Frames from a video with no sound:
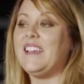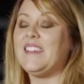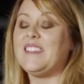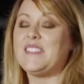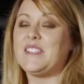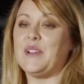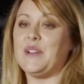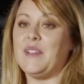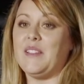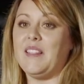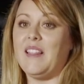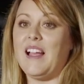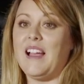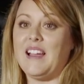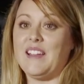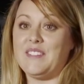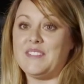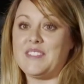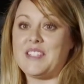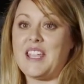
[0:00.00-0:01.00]
So he
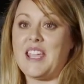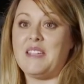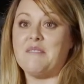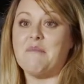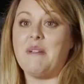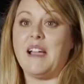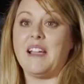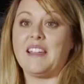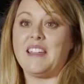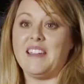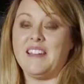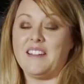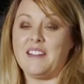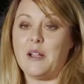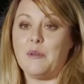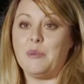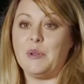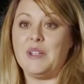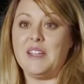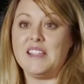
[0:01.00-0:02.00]
left, came back in a
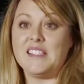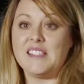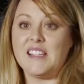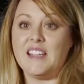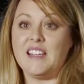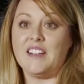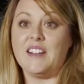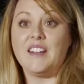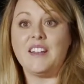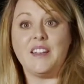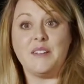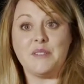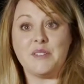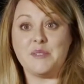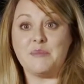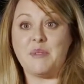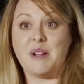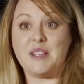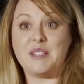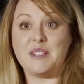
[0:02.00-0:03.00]
couple days later, and it
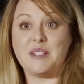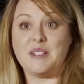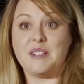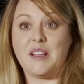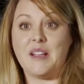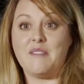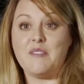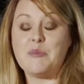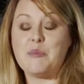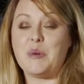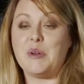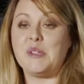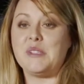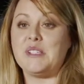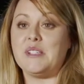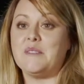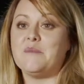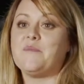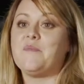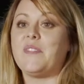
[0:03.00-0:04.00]
was my turn to have a
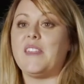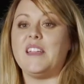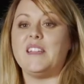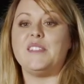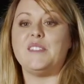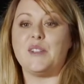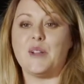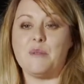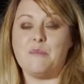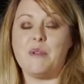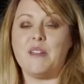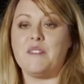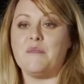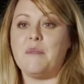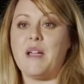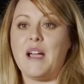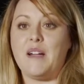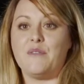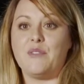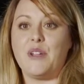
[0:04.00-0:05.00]
person. And so I met him
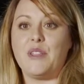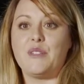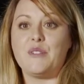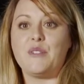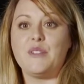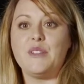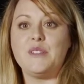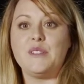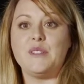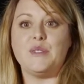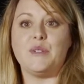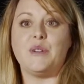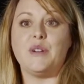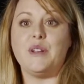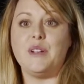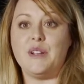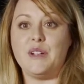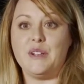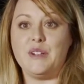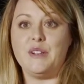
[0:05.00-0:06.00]
halfway through the store
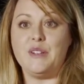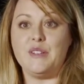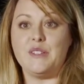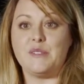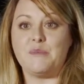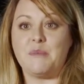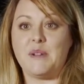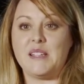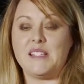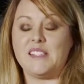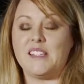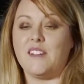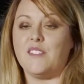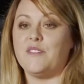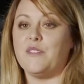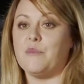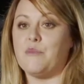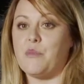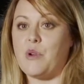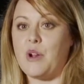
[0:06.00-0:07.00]
and introduced
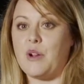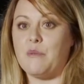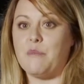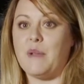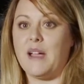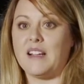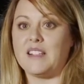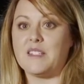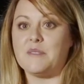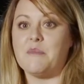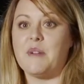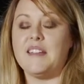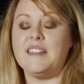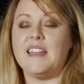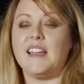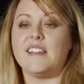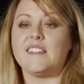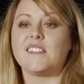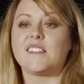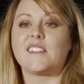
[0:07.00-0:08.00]
myself and brought him back to my
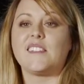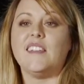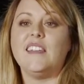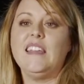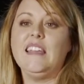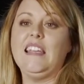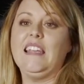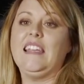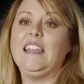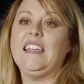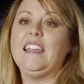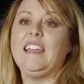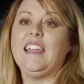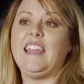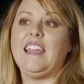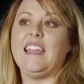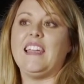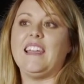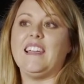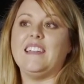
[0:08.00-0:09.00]
desk.
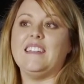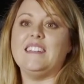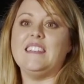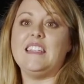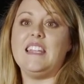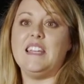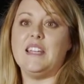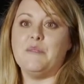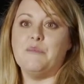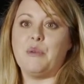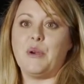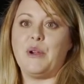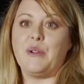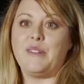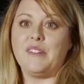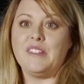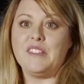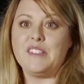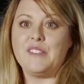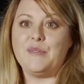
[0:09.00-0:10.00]
And he had
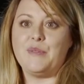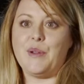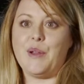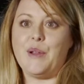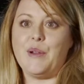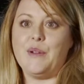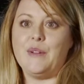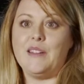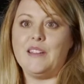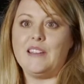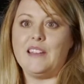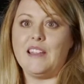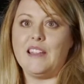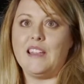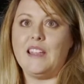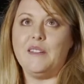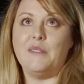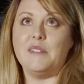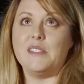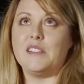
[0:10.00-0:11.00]
broken his phone that
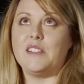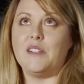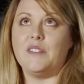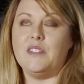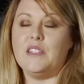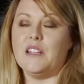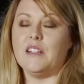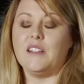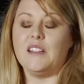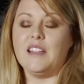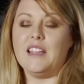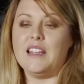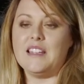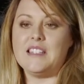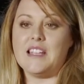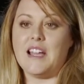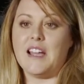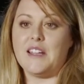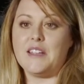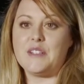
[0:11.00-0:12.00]
he was so dearly
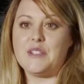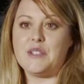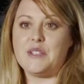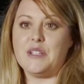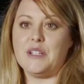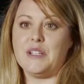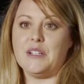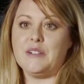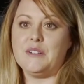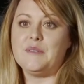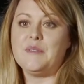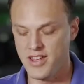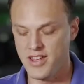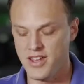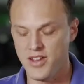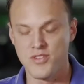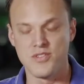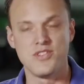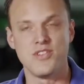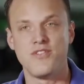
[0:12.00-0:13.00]
attached to.
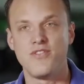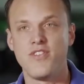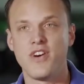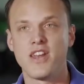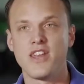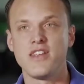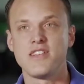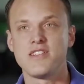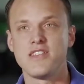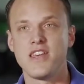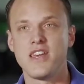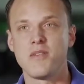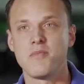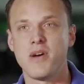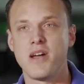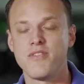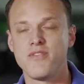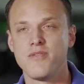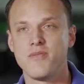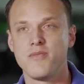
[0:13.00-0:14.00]
It was the funniest thing.
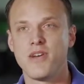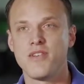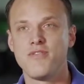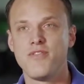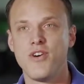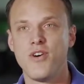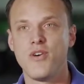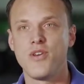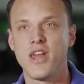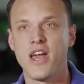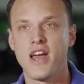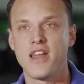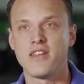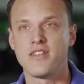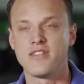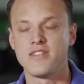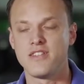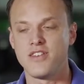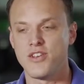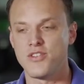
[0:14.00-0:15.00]
My phone had,
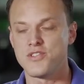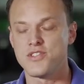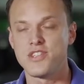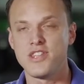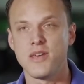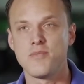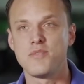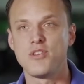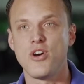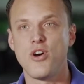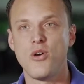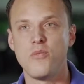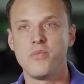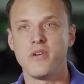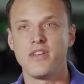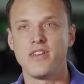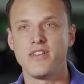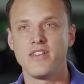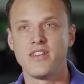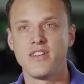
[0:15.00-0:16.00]
slipped
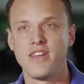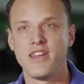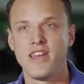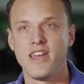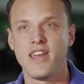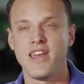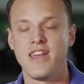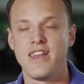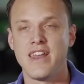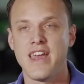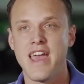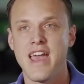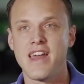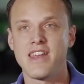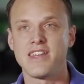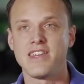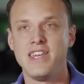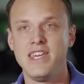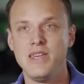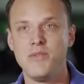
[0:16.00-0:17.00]
open, and it
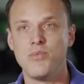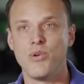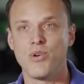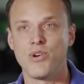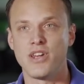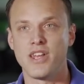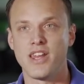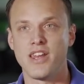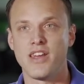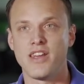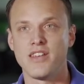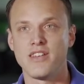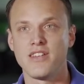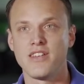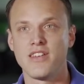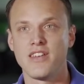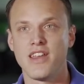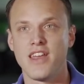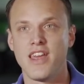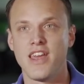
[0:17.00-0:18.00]
had a keyboard in it,
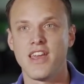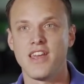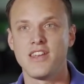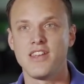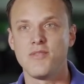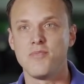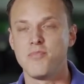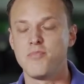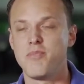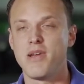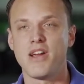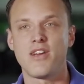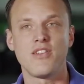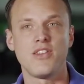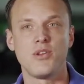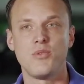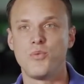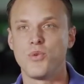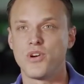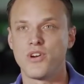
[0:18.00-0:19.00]
and it
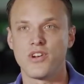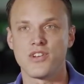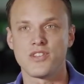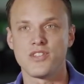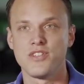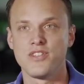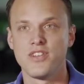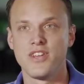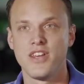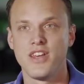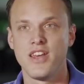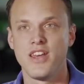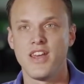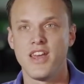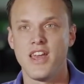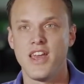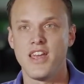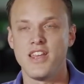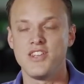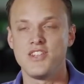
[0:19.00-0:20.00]
barely worked.
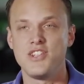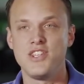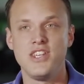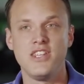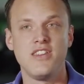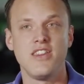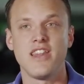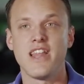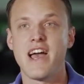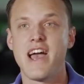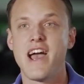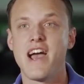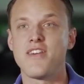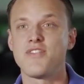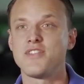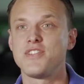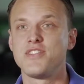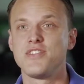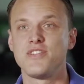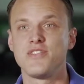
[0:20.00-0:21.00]
And she
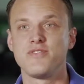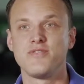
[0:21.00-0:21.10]
laughed.